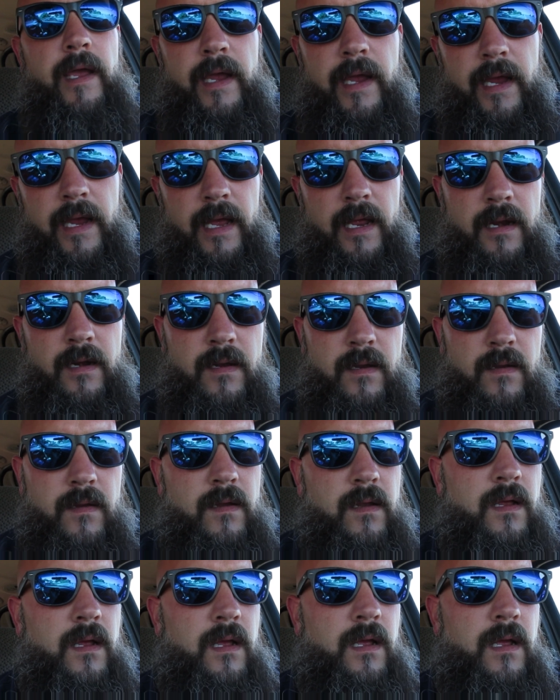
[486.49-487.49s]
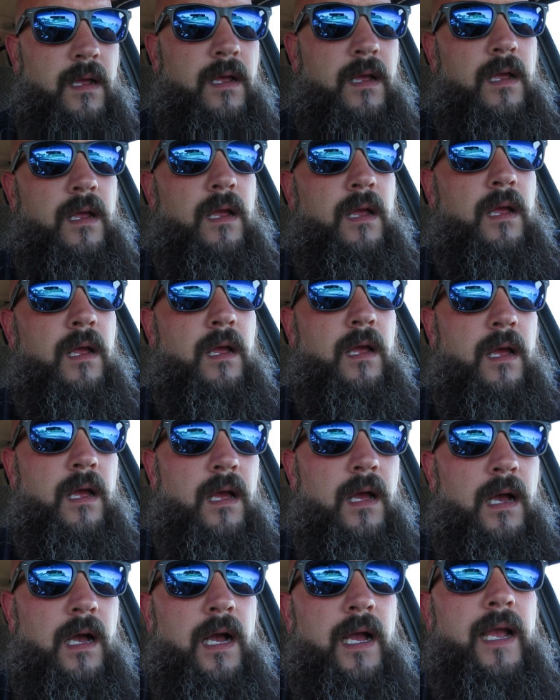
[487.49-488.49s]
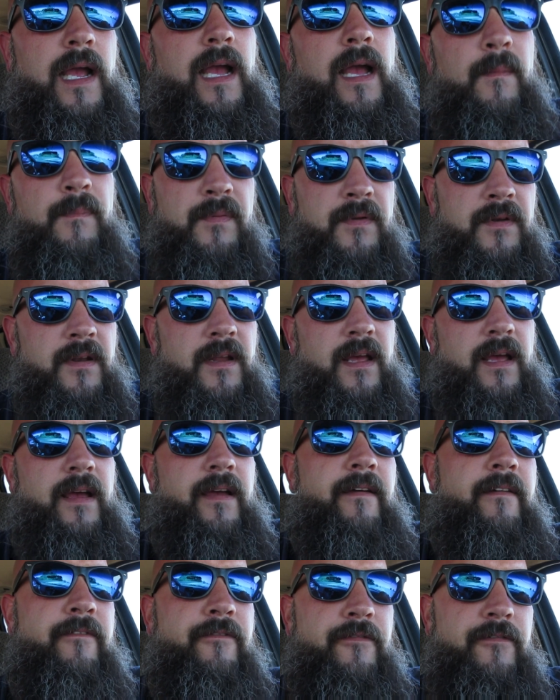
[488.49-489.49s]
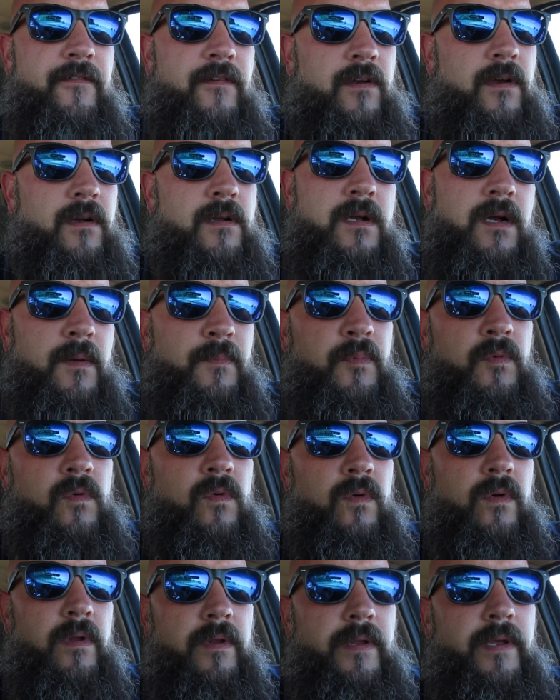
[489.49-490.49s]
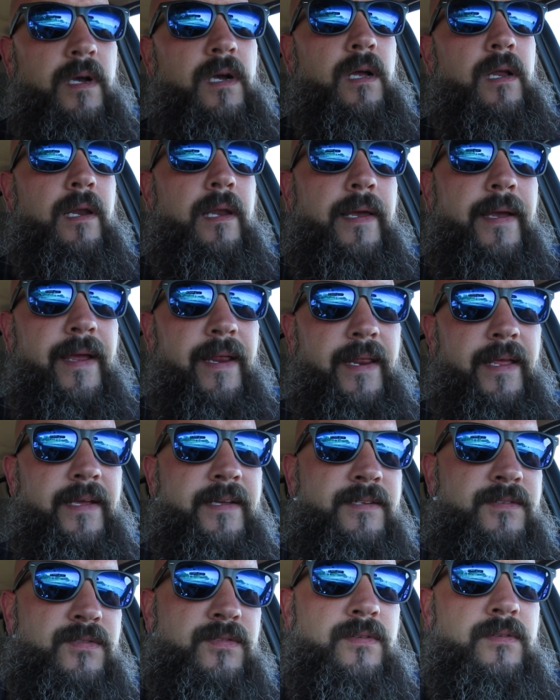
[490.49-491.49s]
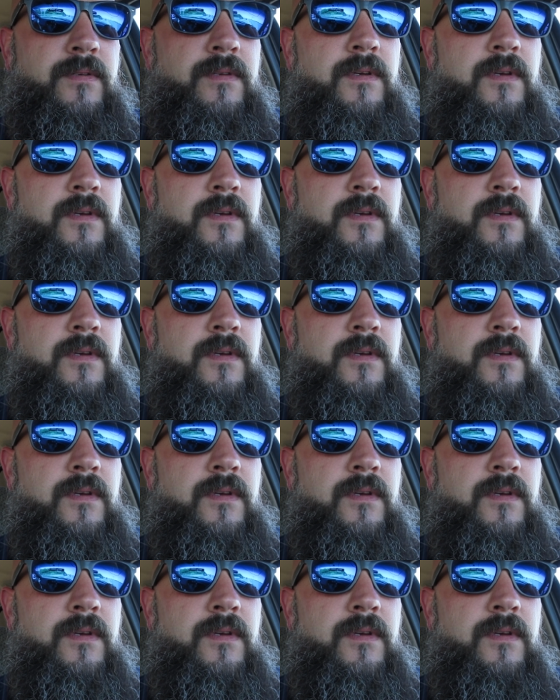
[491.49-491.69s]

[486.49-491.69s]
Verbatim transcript: and I happen to have a couple young ladies